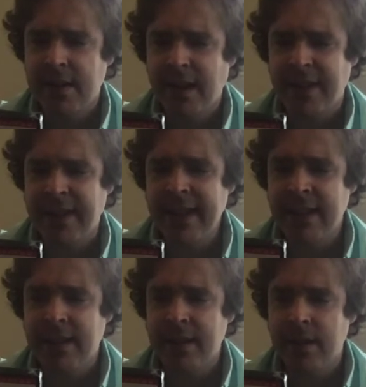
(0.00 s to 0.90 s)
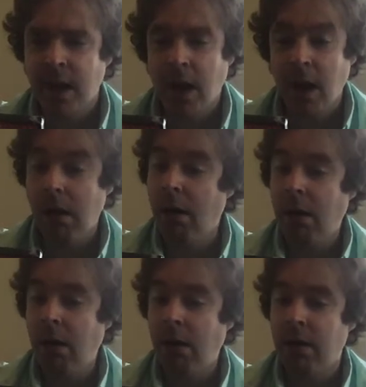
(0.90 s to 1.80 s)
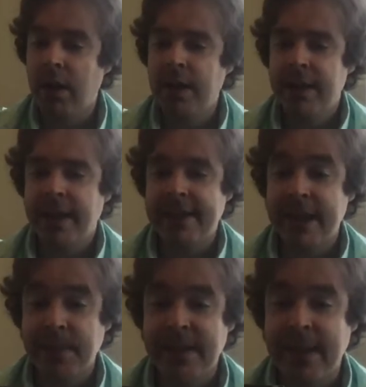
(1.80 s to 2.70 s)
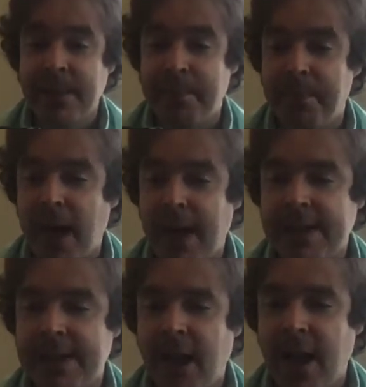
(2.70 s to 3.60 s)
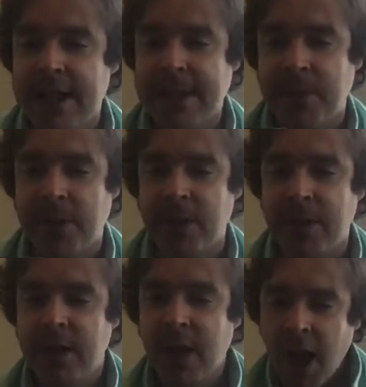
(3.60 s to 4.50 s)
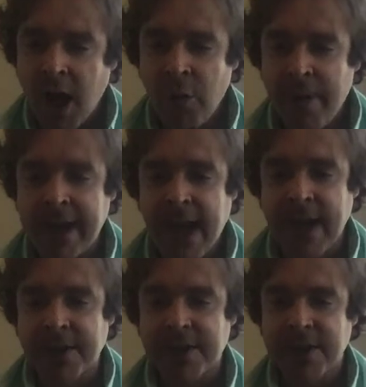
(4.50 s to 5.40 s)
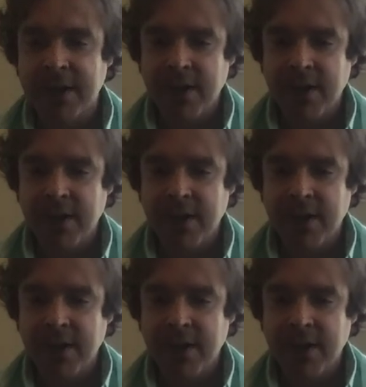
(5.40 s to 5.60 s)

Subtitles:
I think. Oh, it takes place in a Boston hospital. Oh my gosh.